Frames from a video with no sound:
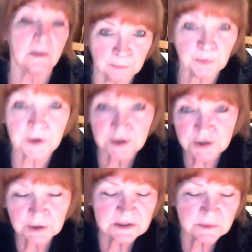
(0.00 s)
I'm pretty
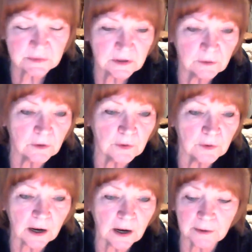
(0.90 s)
sure it's with Lulu.
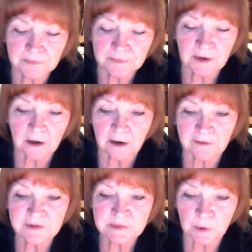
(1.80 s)
No,
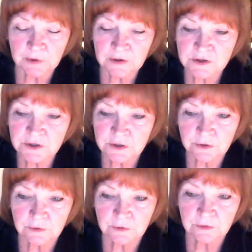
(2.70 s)
I've spoken
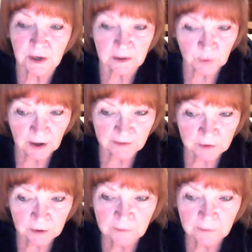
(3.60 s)
to Game Crafter,